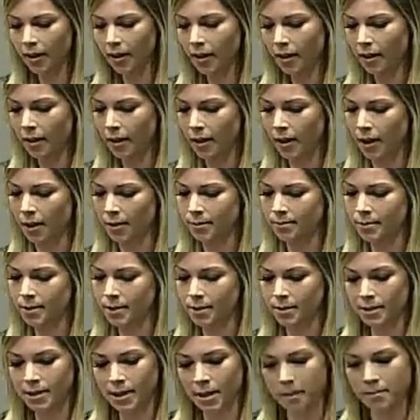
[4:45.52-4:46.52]

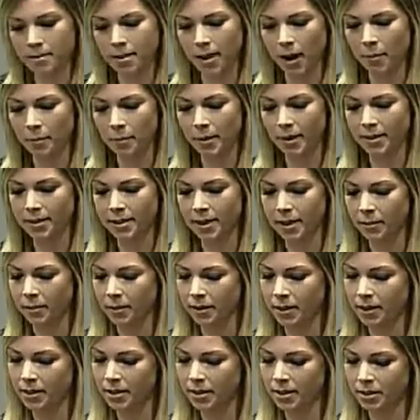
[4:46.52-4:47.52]
So some numbers I
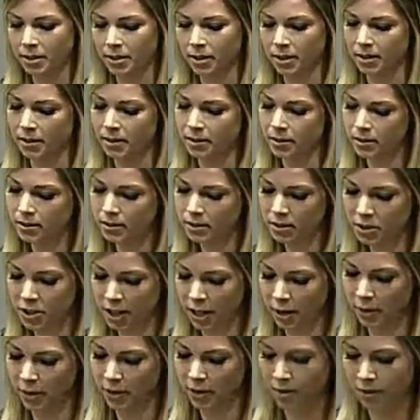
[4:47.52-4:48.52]
wanted to
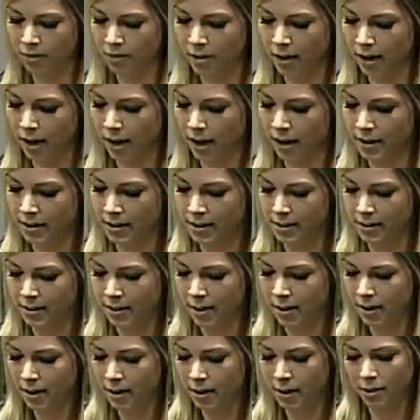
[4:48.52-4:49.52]
share with you guys.
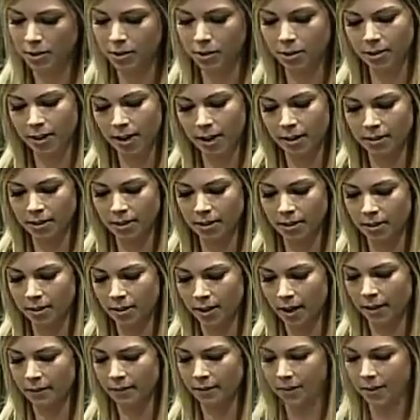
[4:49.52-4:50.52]
In
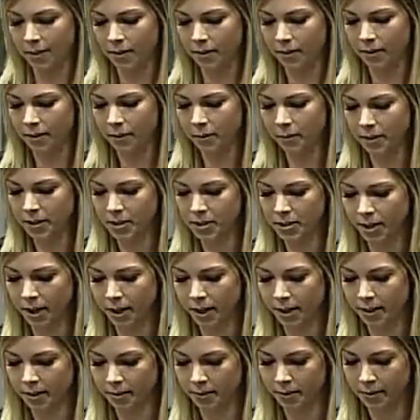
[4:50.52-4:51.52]
2011, we
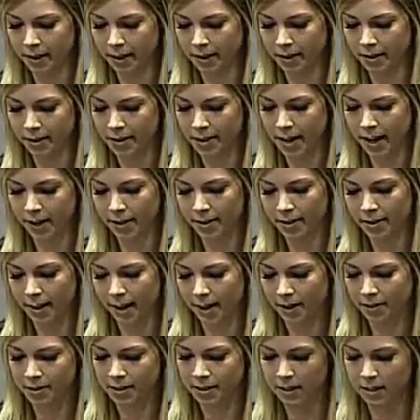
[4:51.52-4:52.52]
started with
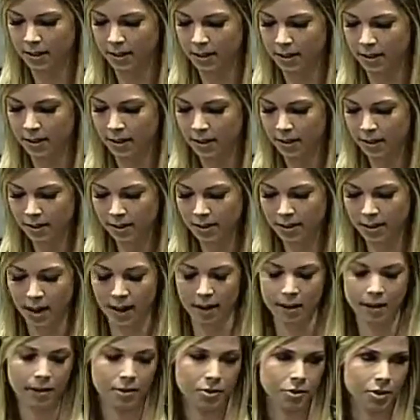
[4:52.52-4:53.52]

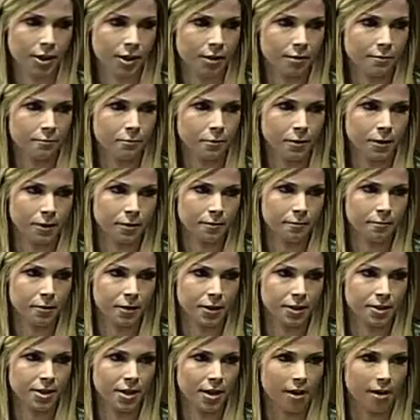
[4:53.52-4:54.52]

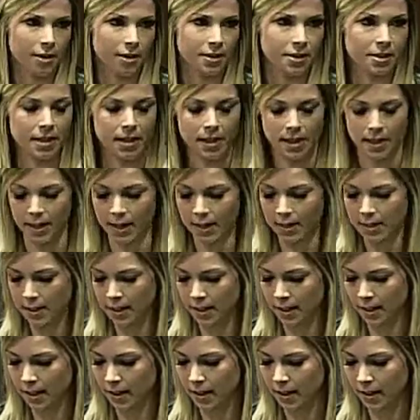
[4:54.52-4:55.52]
$9,944
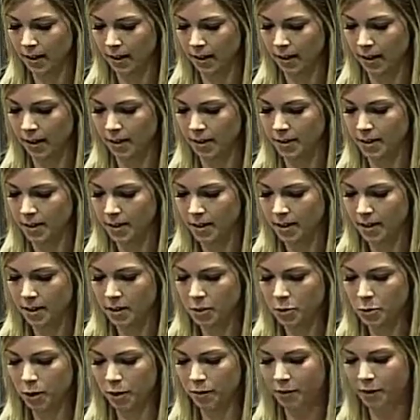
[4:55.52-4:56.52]
collected and
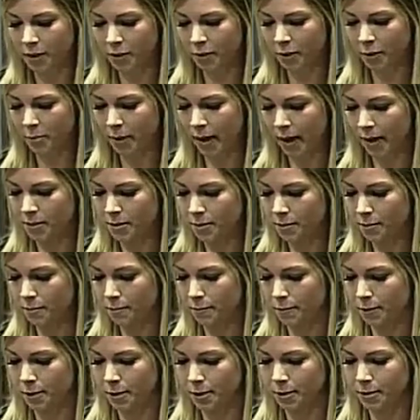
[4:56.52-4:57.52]
1,200 pounds of
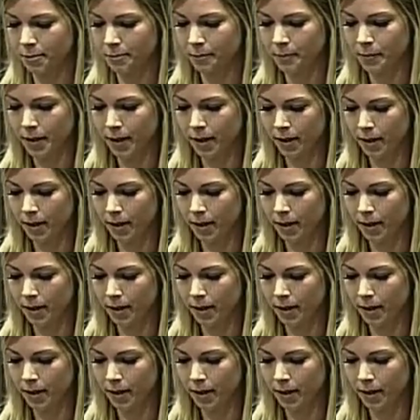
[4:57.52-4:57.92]
food.